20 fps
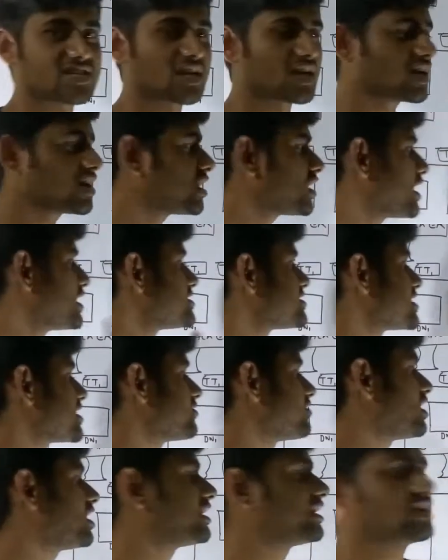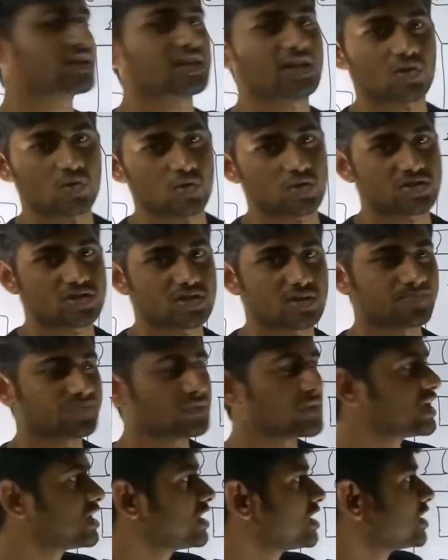tracker and several data nodes.
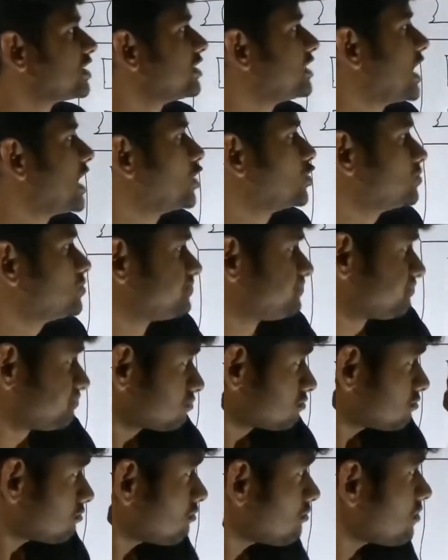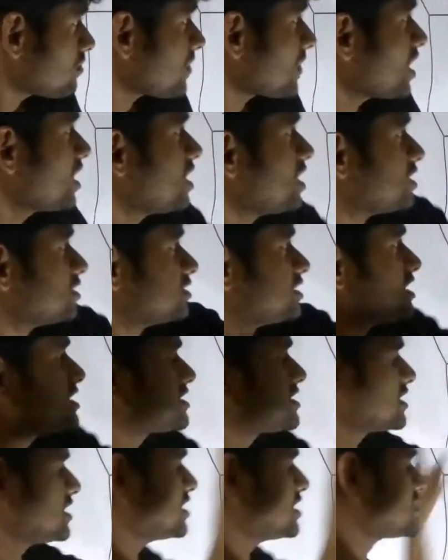Now
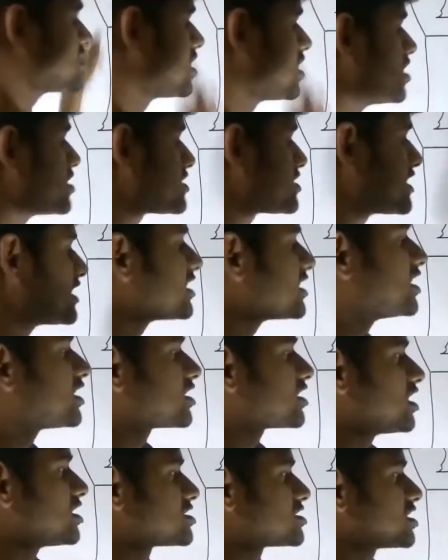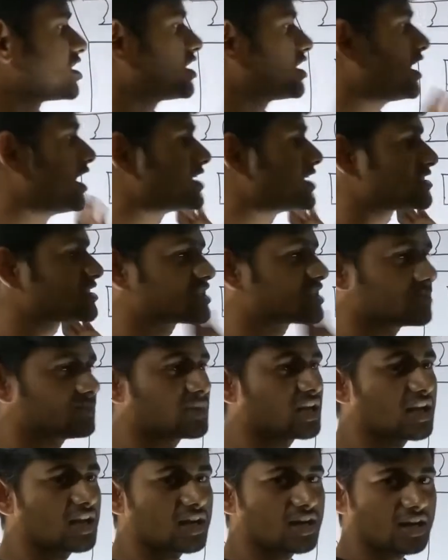this is a single cluster.
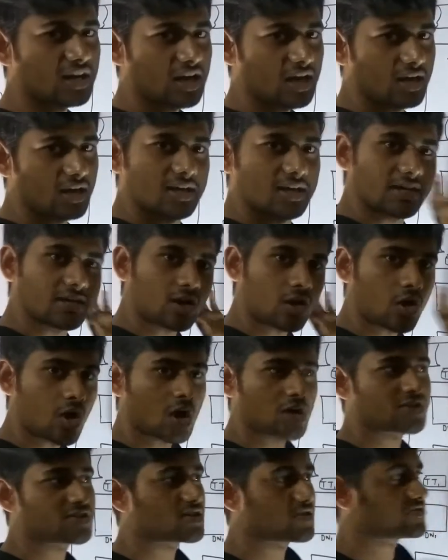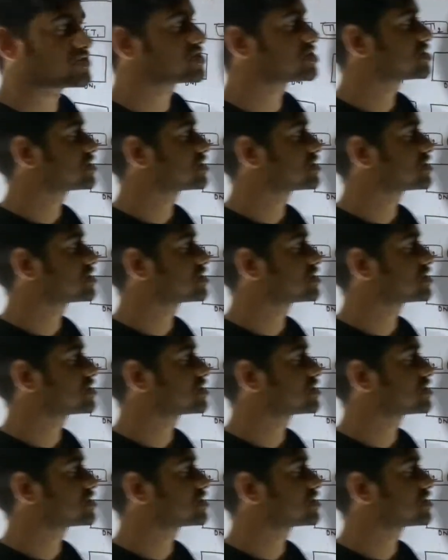Similar lots of